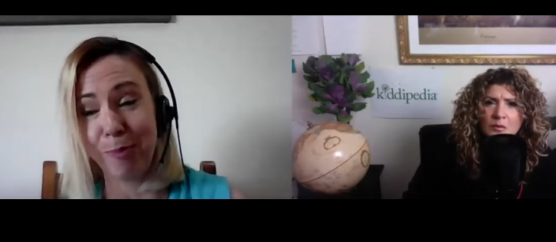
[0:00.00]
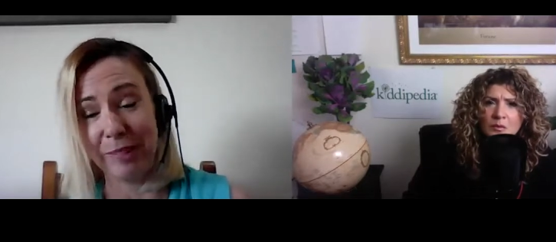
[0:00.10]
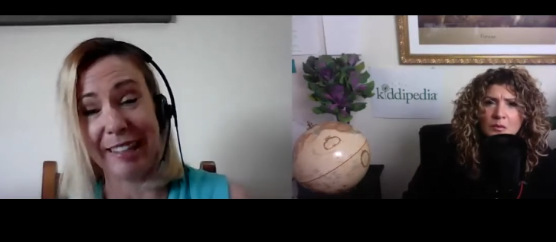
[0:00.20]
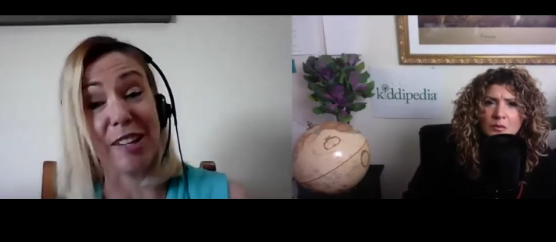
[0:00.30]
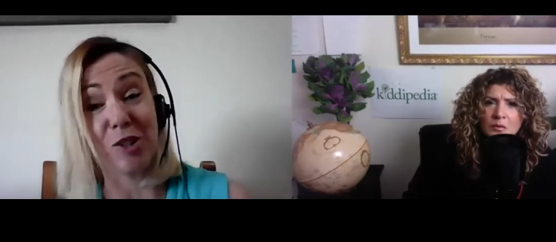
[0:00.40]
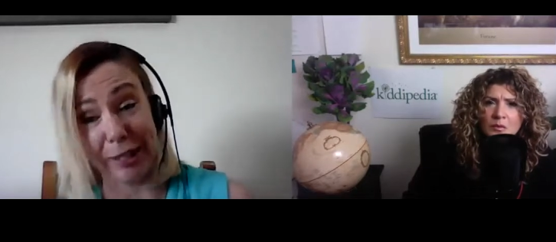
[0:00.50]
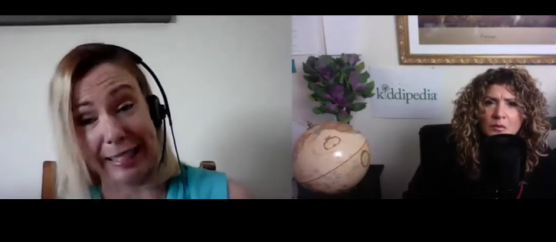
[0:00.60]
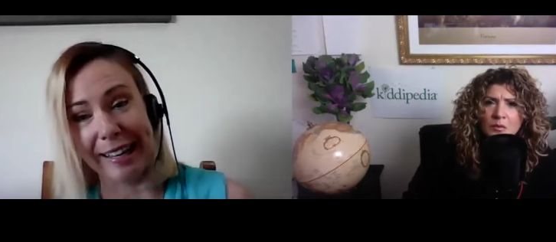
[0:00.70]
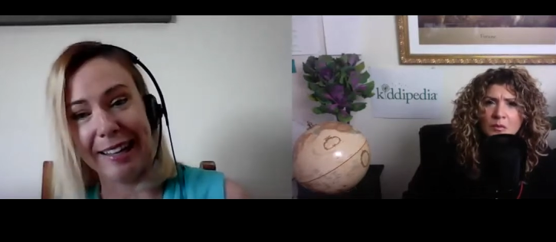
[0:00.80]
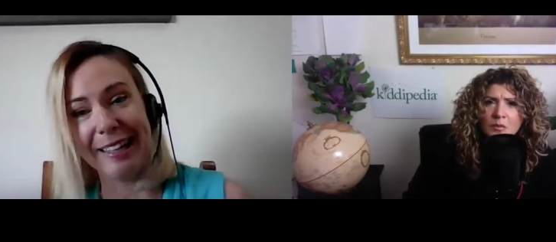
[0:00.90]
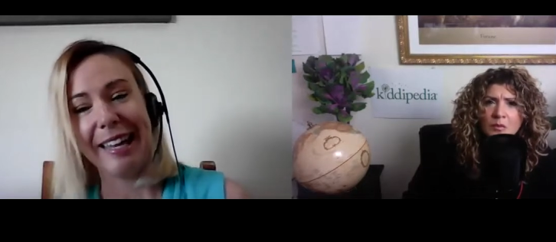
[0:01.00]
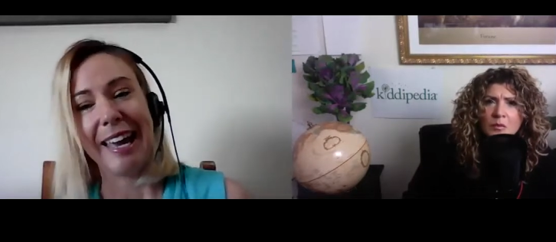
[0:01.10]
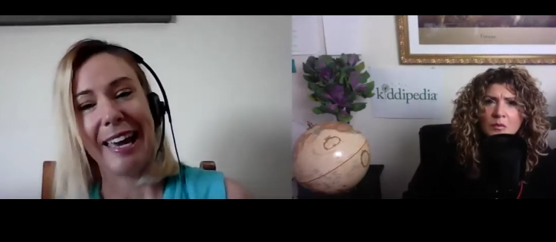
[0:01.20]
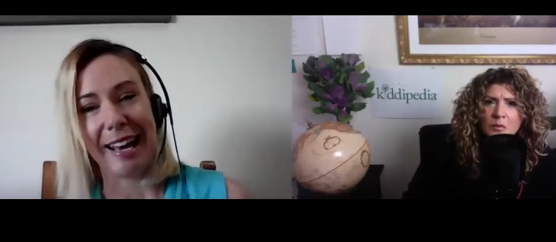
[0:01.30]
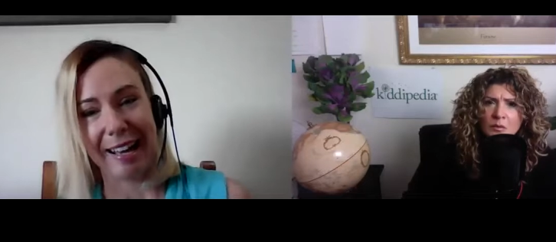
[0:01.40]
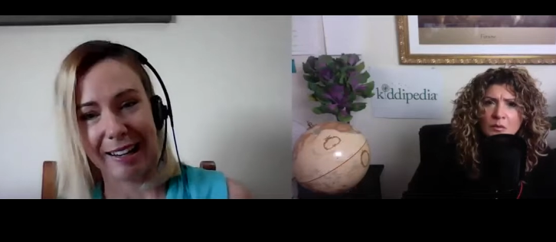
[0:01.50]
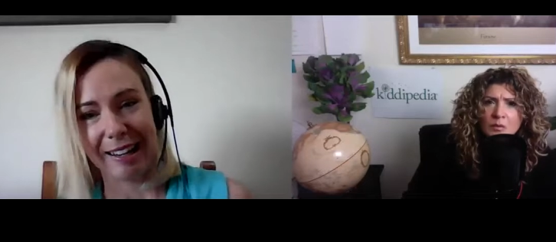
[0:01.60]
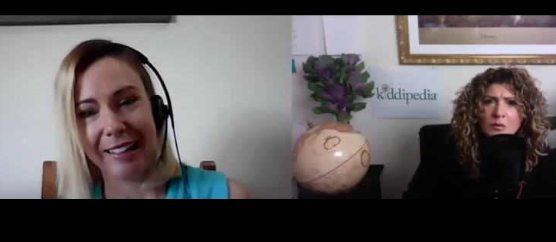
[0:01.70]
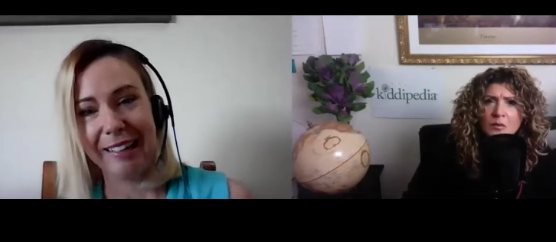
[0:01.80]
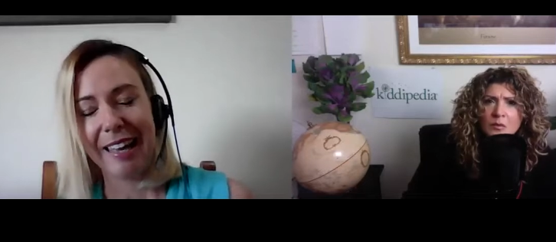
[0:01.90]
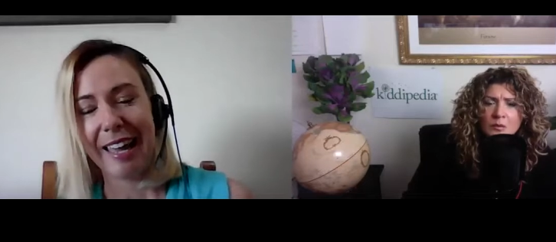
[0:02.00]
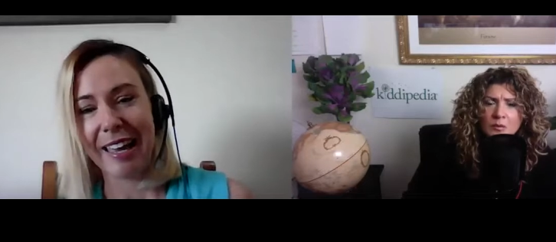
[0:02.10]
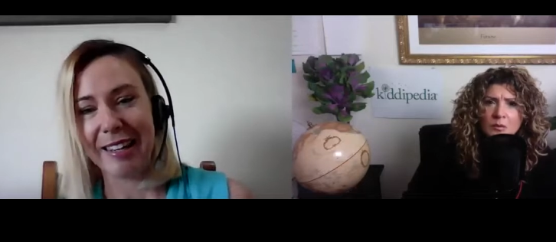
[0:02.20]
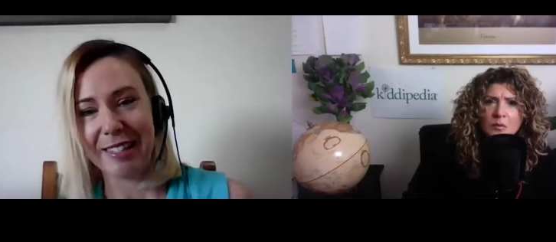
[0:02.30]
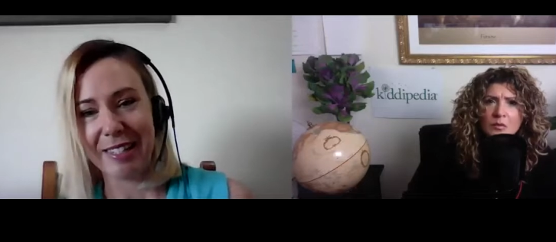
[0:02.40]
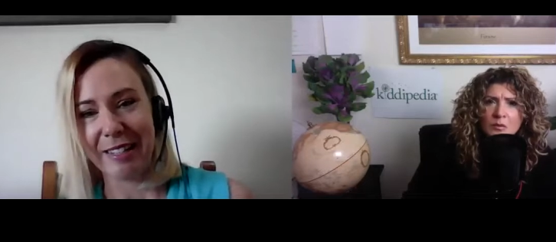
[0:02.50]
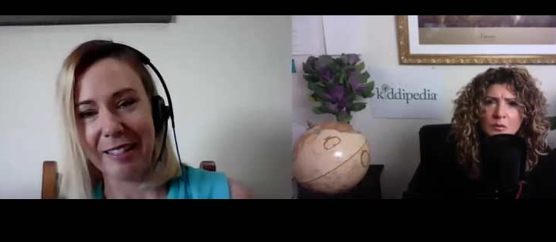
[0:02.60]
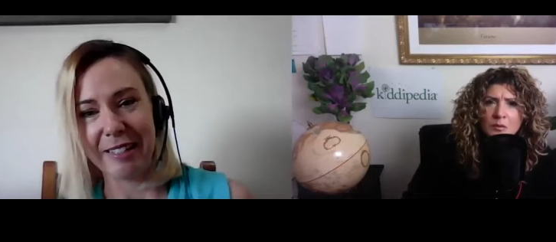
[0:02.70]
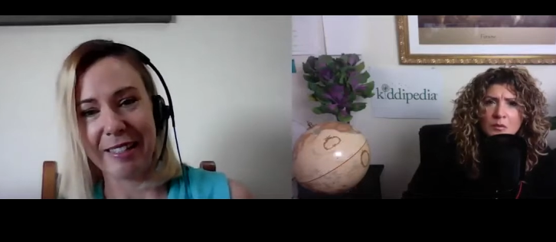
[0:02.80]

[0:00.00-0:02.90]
Speaker 1: to get trickier and harder. And it's